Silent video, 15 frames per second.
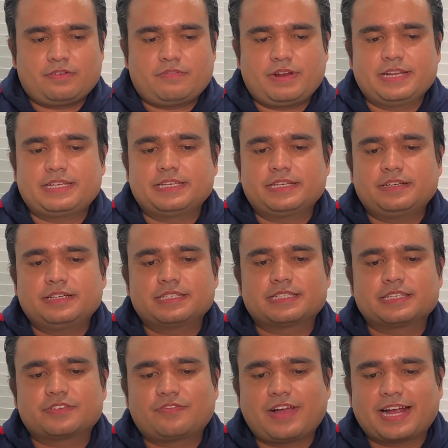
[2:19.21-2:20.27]
right here. It
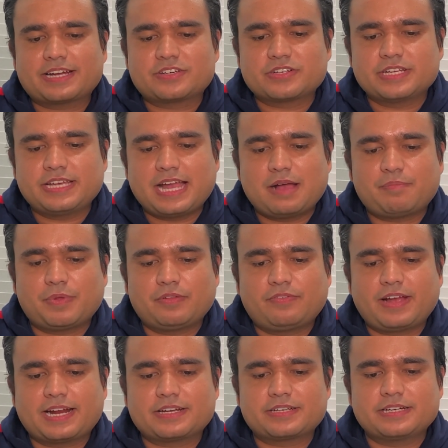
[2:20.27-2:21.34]
says factory, Apple
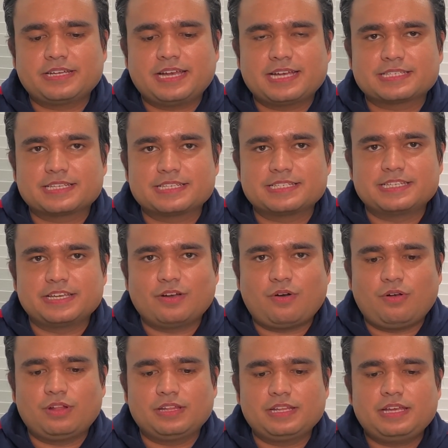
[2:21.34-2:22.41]
factory, SSD
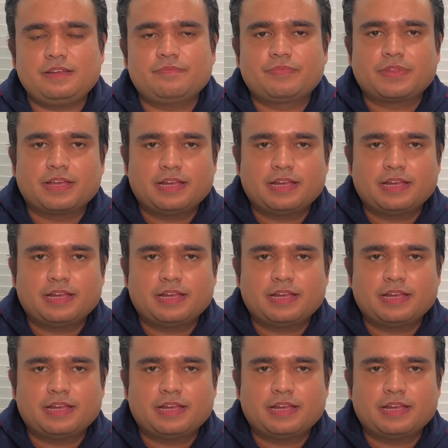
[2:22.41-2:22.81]
only.